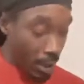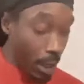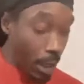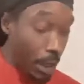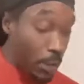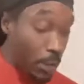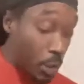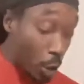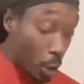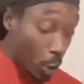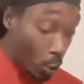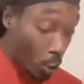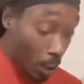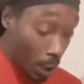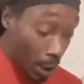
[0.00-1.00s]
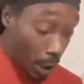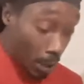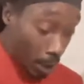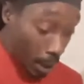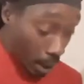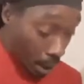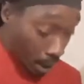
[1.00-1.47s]
So
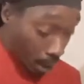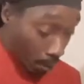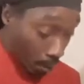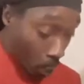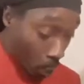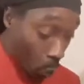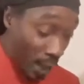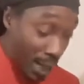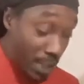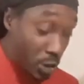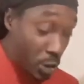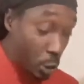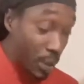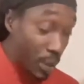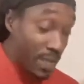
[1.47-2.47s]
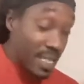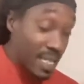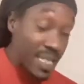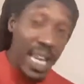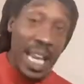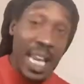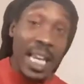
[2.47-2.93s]
Rachel is
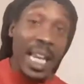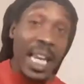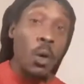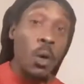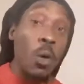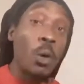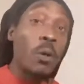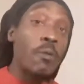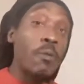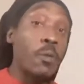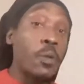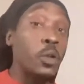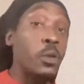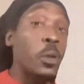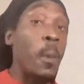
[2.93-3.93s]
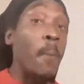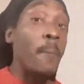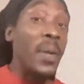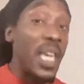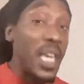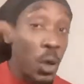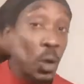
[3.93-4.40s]
saying, in order for you to
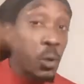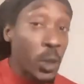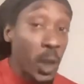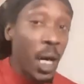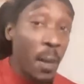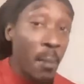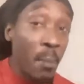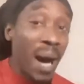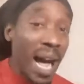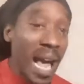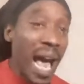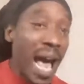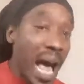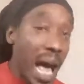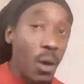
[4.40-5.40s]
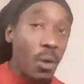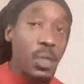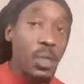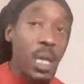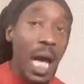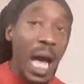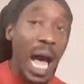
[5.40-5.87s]
build up my house,